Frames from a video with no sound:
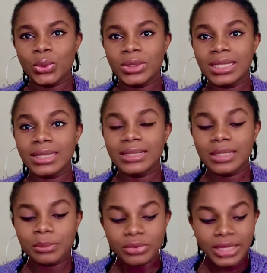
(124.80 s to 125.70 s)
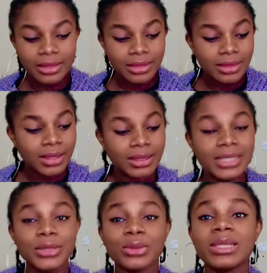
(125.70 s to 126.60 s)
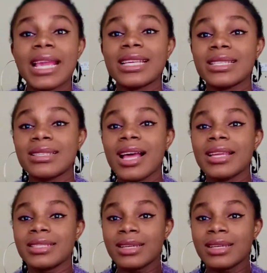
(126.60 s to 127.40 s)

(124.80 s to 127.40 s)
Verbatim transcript: Take a deep breath. Let's do the exercise.